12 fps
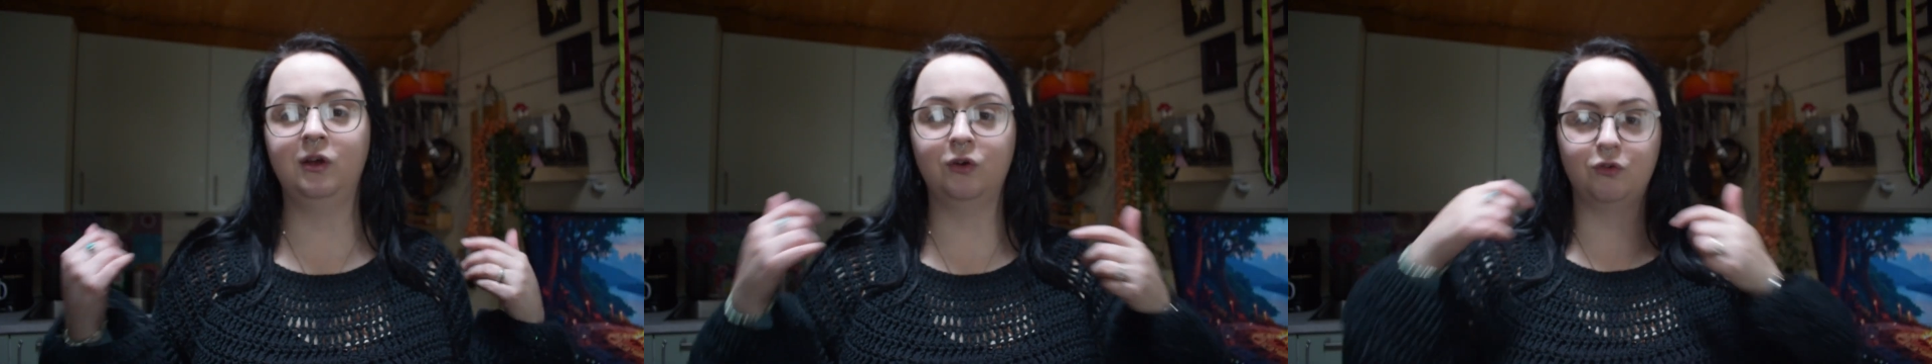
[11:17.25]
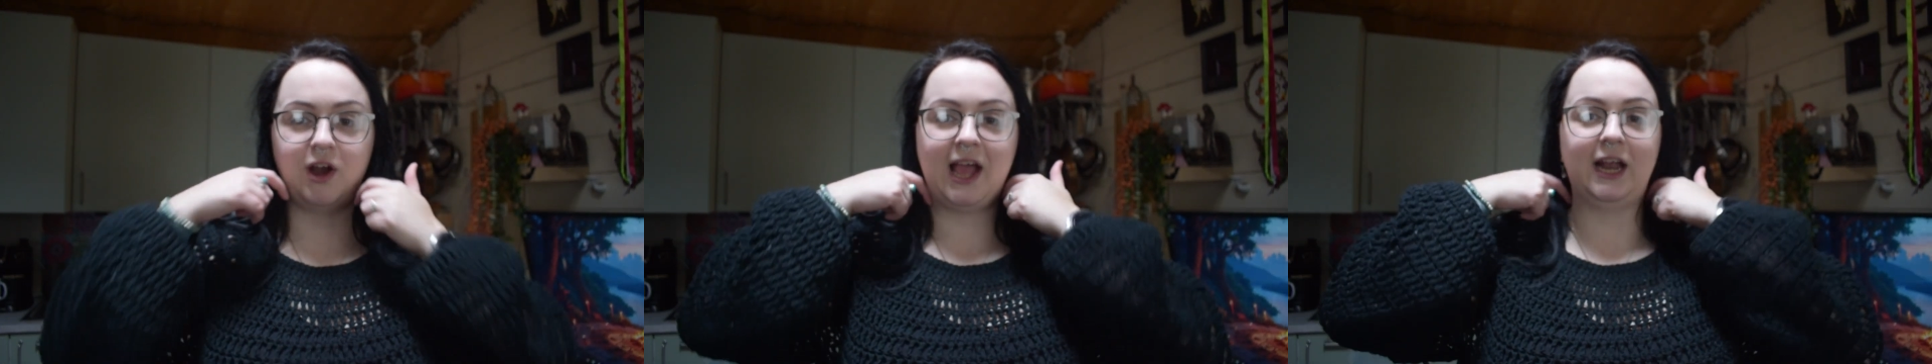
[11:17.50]

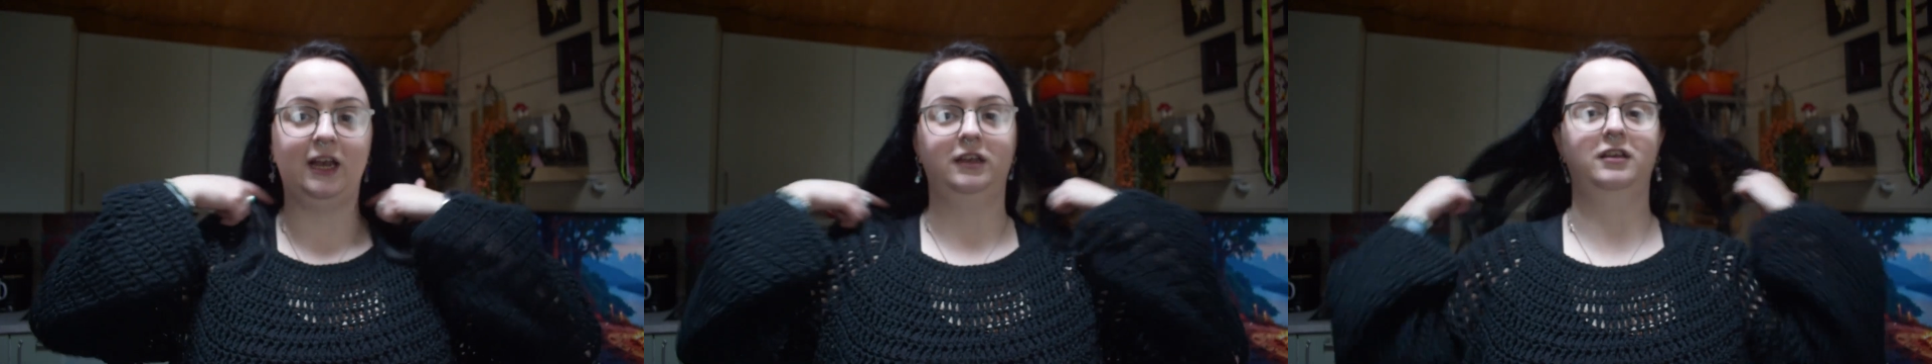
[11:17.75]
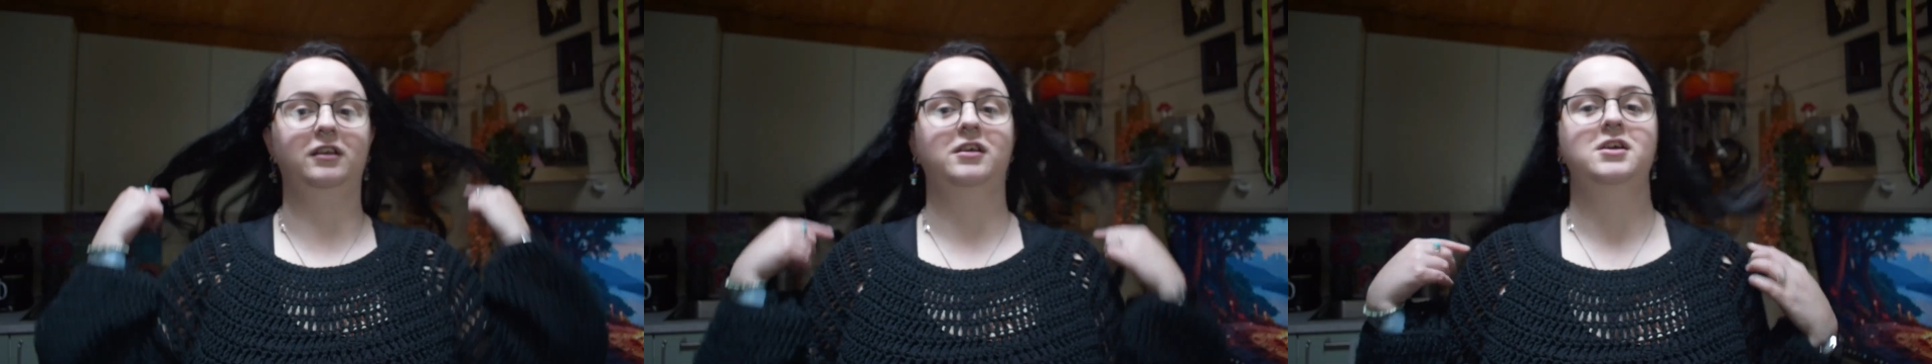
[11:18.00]

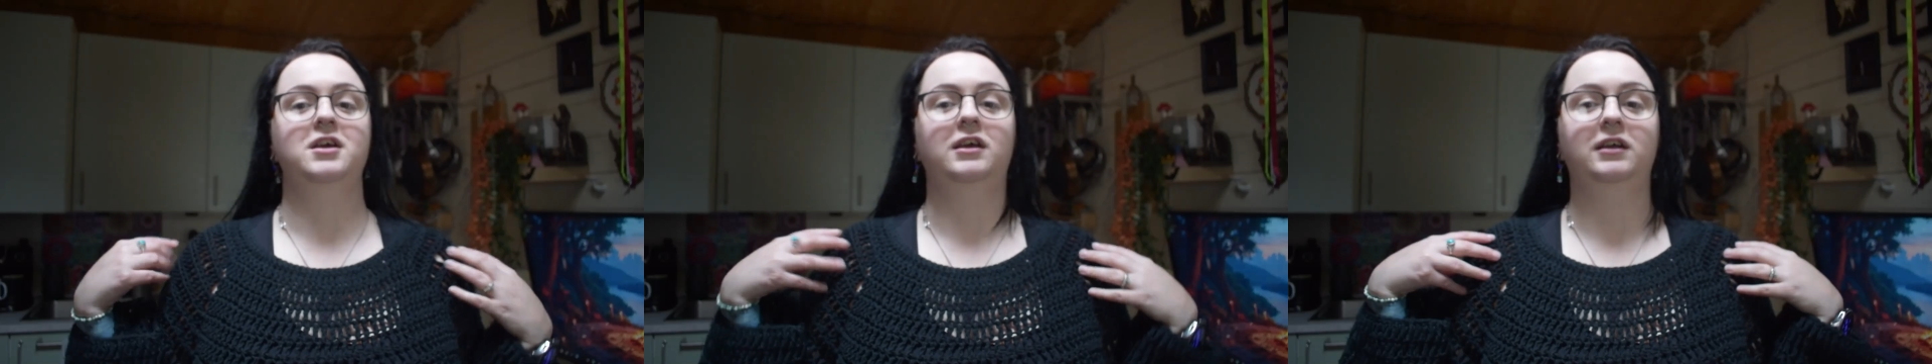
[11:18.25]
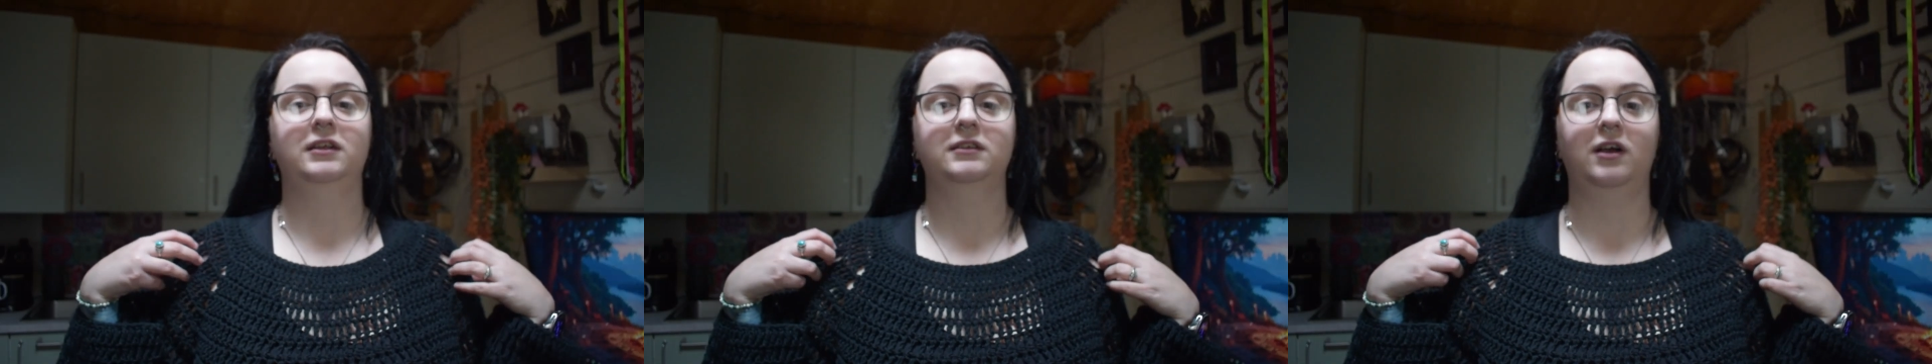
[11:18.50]
raglan
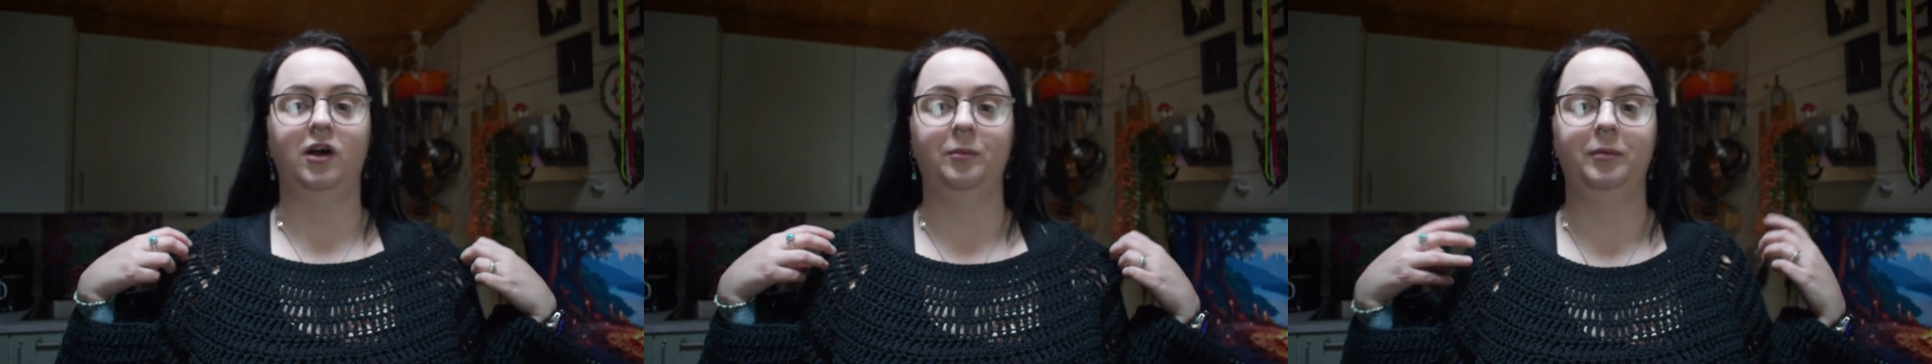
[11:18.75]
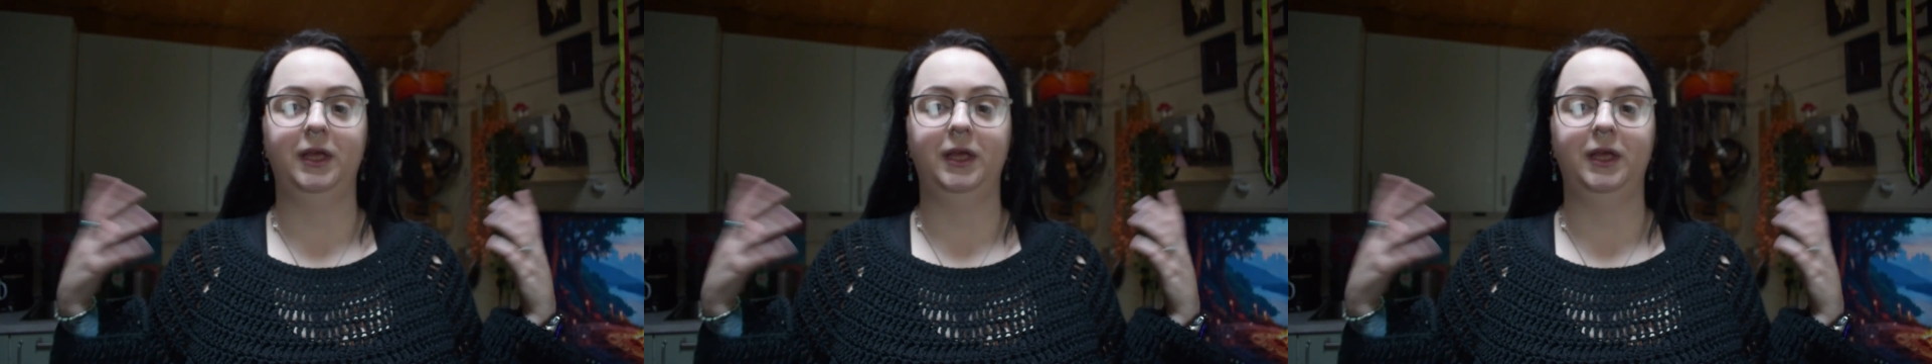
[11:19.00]
top.